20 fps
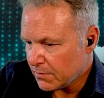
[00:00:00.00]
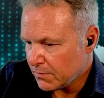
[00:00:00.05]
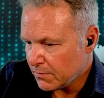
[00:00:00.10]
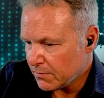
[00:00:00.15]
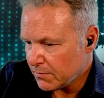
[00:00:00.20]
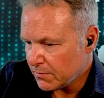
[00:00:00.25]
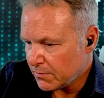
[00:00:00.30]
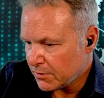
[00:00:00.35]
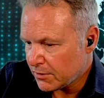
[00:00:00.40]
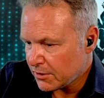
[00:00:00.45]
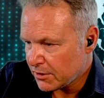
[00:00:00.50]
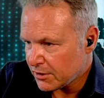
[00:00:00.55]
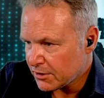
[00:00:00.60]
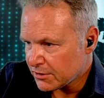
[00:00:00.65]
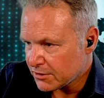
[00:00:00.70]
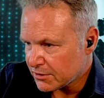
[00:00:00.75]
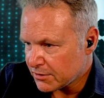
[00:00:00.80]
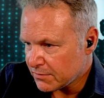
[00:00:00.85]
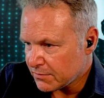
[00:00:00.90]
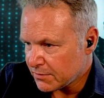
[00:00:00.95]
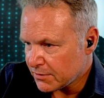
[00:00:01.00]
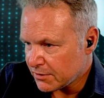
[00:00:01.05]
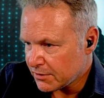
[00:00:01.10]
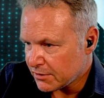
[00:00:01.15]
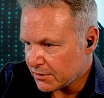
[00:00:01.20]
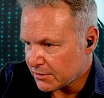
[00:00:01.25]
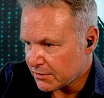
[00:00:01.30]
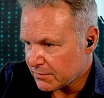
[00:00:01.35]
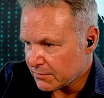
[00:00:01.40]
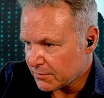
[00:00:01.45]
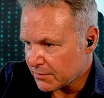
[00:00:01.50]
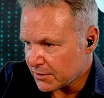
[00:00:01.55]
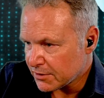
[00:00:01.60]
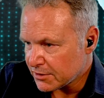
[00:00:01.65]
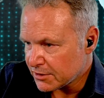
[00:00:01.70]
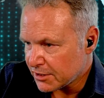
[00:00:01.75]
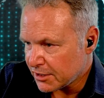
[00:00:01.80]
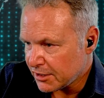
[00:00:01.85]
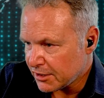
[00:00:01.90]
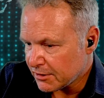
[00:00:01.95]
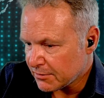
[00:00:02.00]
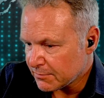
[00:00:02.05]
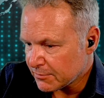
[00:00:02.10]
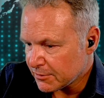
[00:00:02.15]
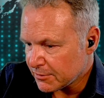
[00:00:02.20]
What is going on with this camera?